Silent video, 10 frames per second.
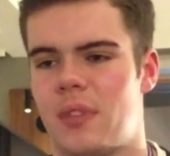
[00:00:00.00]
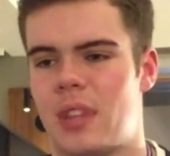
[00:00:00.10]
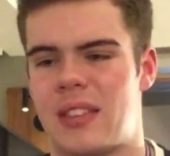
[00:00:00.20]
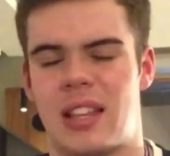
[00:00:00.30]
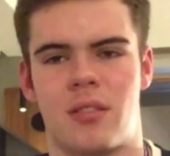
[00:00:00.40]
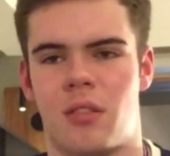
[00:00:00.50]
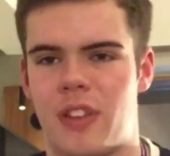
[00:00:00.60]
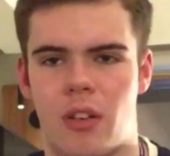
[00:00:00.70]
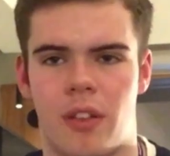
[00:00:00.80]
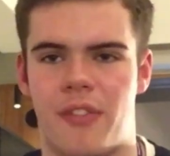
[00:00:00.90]
That's not
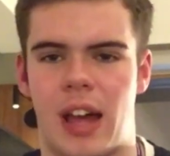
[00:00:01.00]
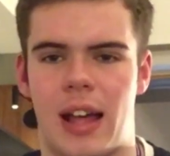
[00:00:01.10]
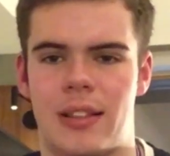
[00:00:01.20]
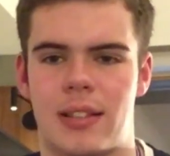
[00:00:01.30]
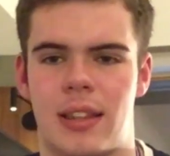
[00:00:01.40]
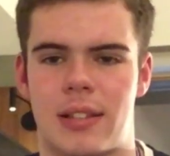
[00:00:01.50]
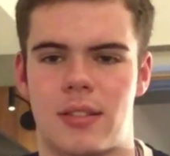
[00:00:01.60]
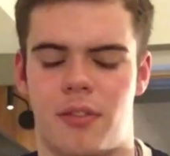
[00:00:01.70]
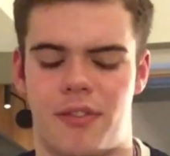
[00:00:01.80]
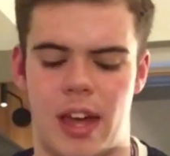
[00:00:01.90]
fair on the fans, and that's
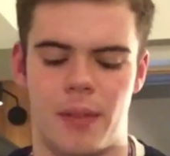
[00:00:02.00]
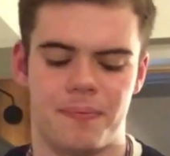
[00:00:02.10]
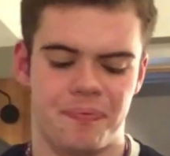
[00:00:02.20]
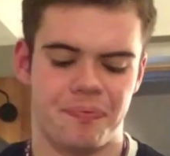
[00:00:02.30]
not fair.